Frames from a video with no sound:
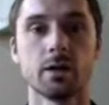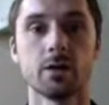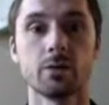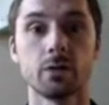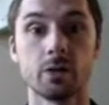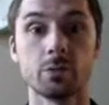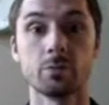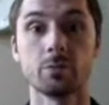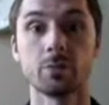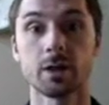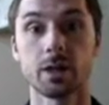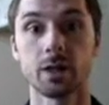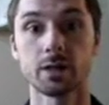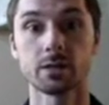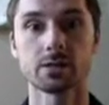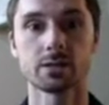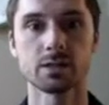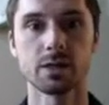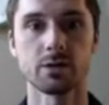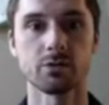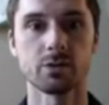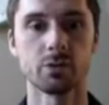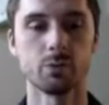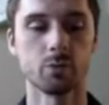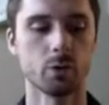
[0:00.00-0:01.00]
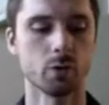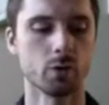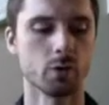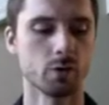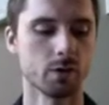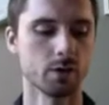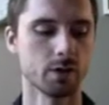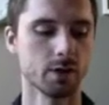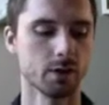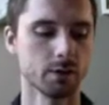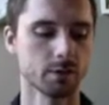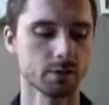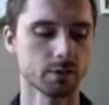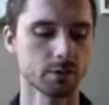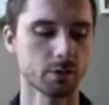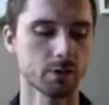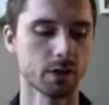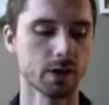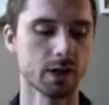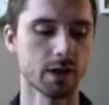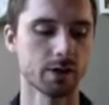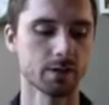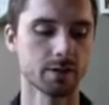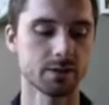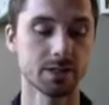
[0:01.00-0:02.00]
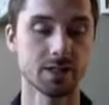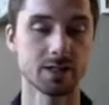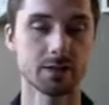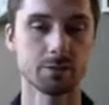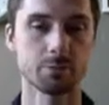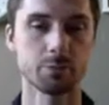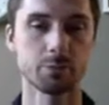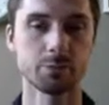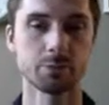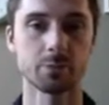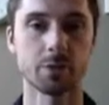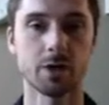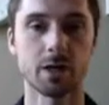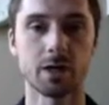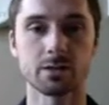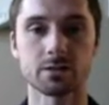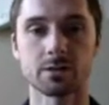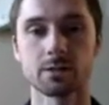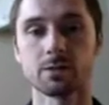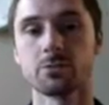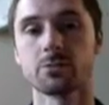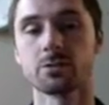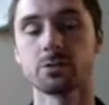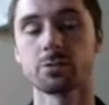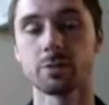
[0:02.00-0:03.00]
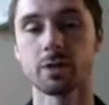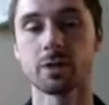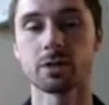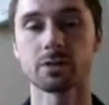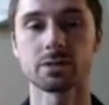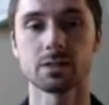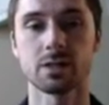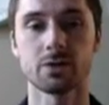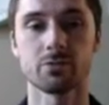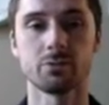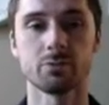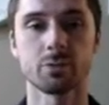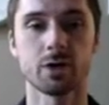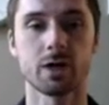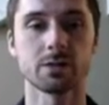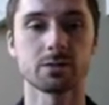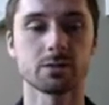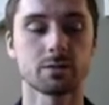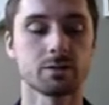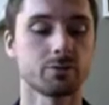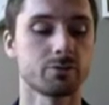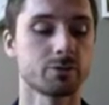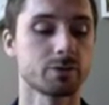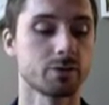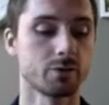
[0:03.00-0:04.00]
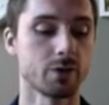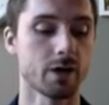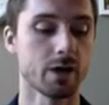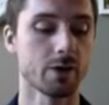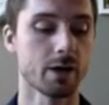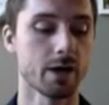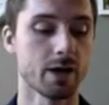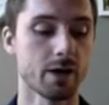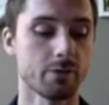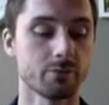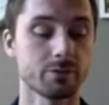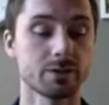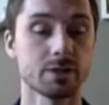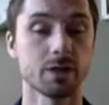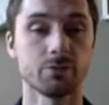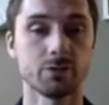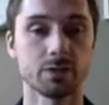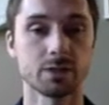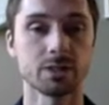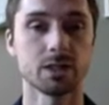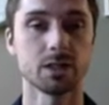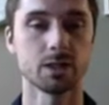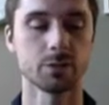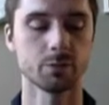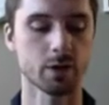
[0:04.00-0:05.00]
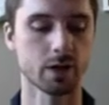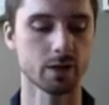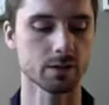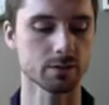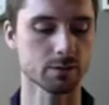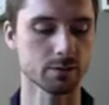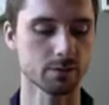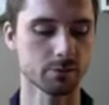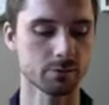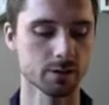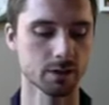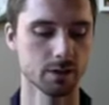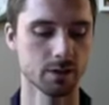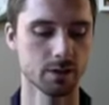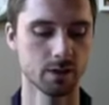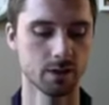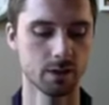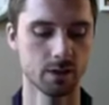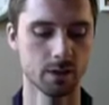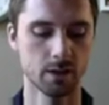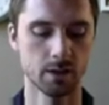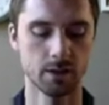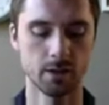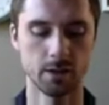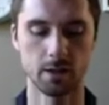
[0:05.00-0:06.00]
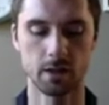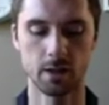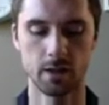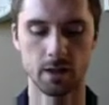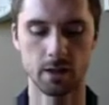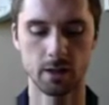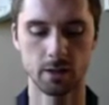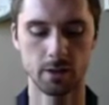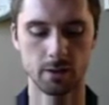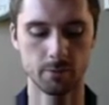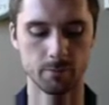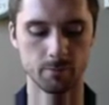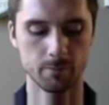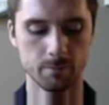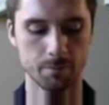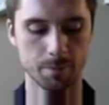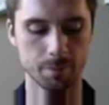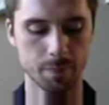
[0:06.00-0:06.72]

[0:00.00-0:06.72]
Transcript: then +7 more. So I had 10 positives plus 7 positives, so now I have 17 positives. And